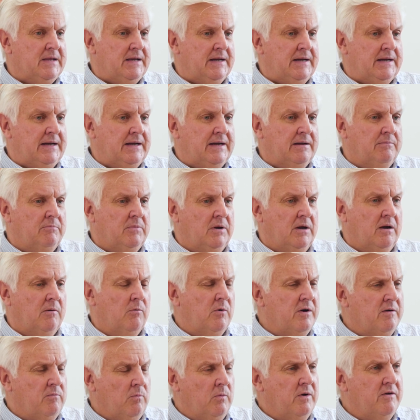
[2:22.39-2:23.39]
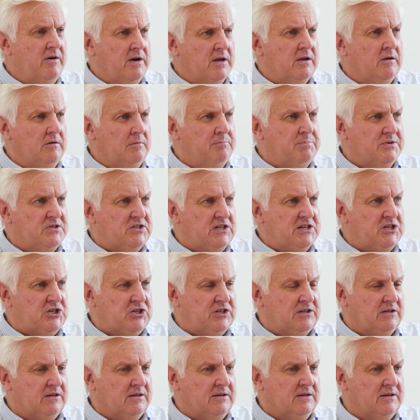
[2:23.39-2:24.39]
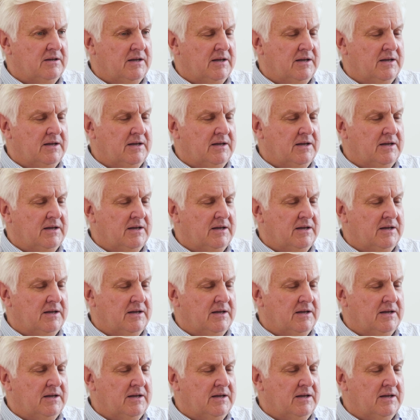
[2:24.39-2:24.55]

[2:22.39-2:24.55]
And we're in a good position.